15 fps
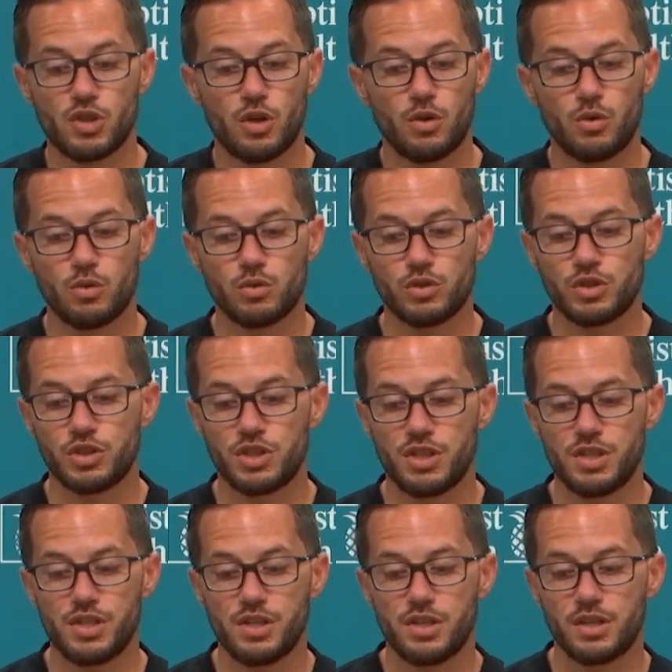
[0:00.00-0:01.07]
So
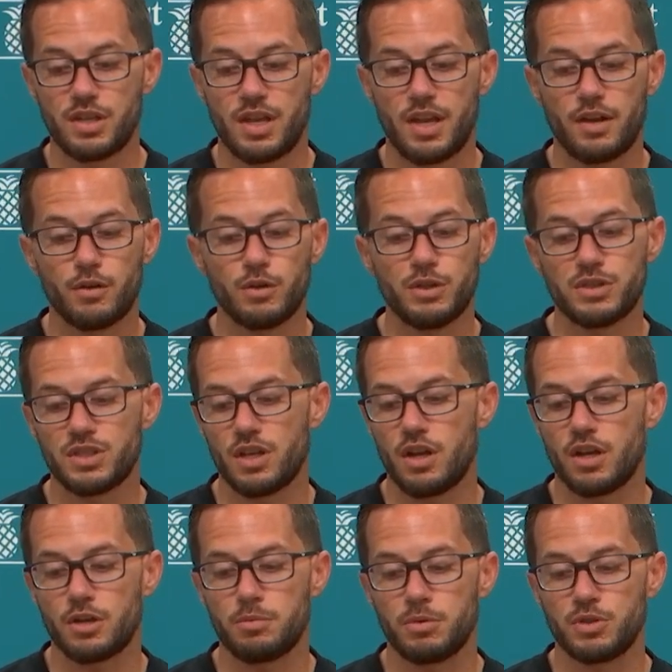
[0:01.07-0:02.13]
she can't really
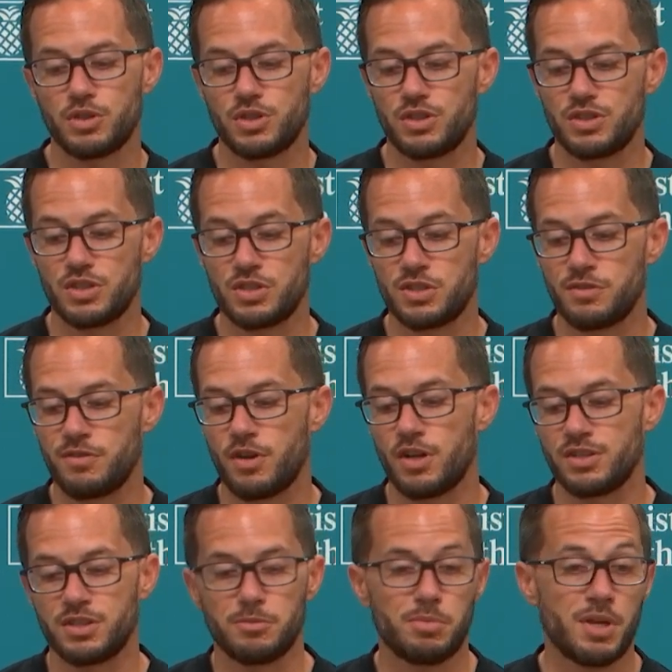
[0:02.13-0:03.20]
talk, but she's a
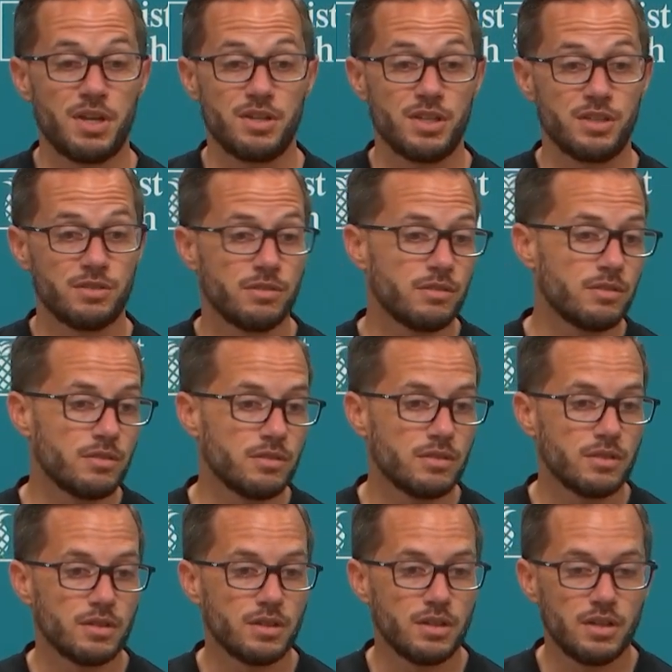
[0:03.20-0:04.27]
savant at painting.
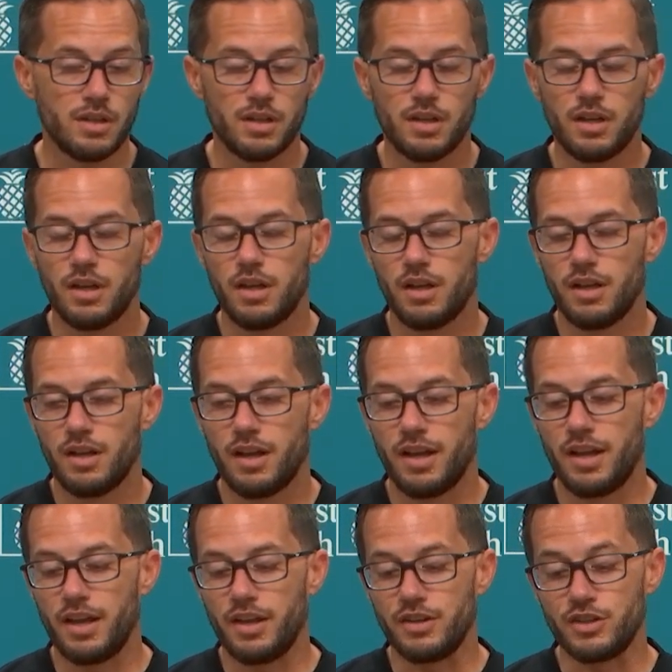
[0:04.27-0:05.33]

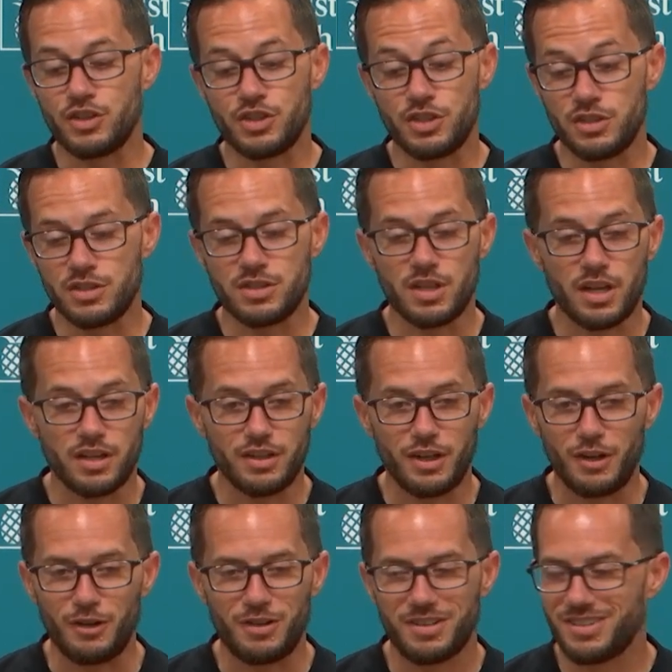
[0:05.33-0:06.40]
And she does not know.